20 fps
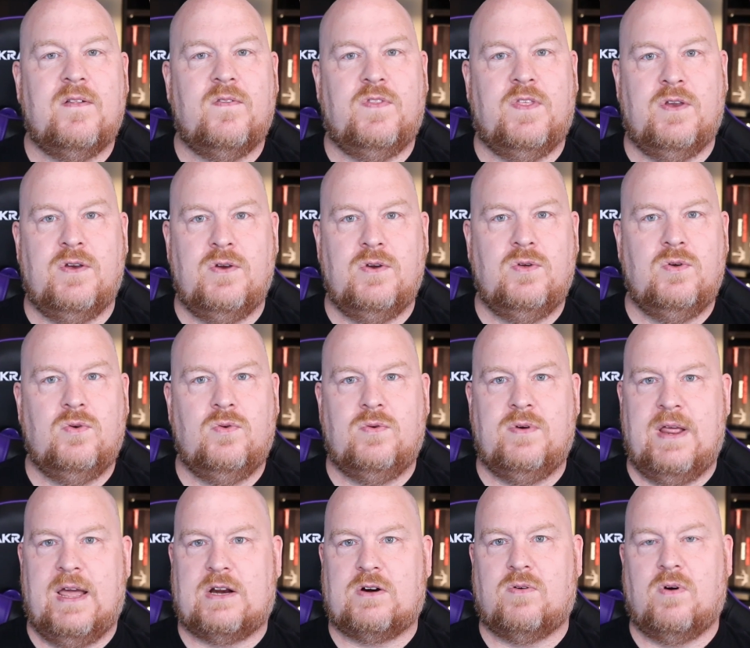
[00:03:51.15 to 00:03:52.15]
the new
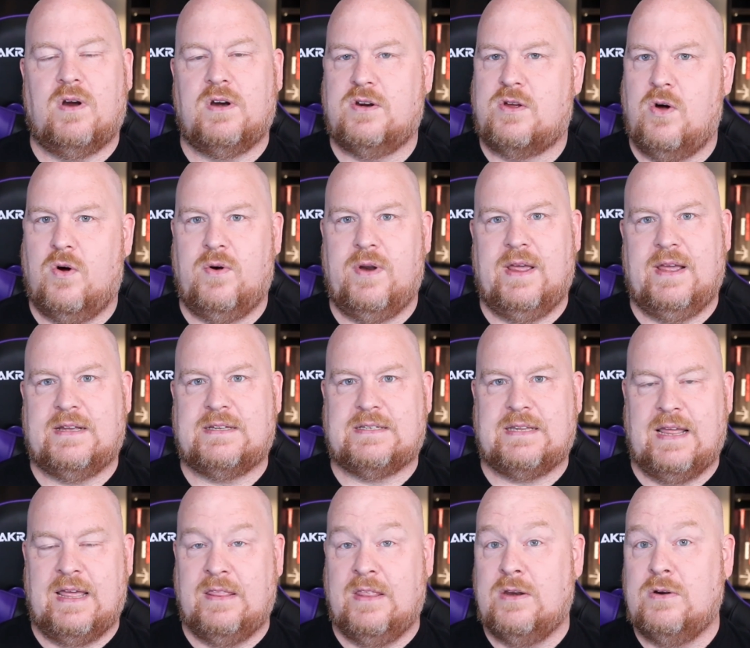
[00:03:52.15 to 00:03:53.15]
Necron Codex and